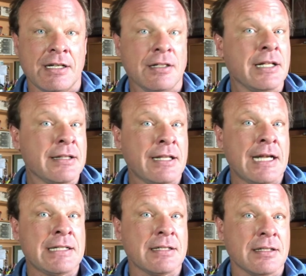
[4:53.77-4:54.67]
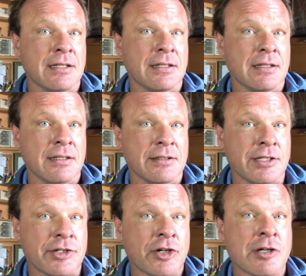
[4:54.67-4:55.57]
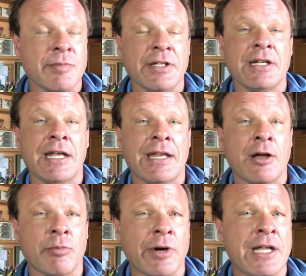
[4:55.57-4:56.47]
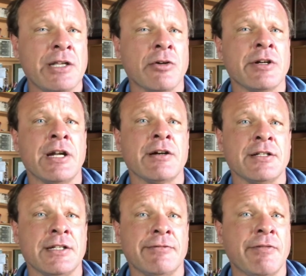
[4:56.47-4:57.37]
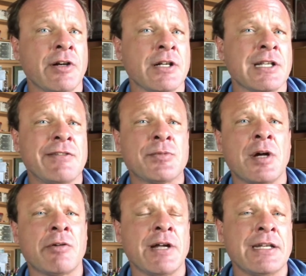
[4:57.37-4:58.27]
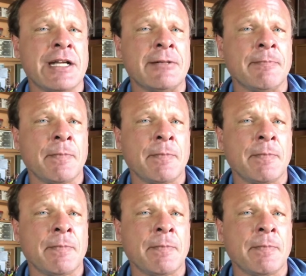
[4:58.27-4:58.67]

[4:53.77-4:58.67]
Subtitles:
Let that determine and help write your narrative. If you're in a tough spot right now,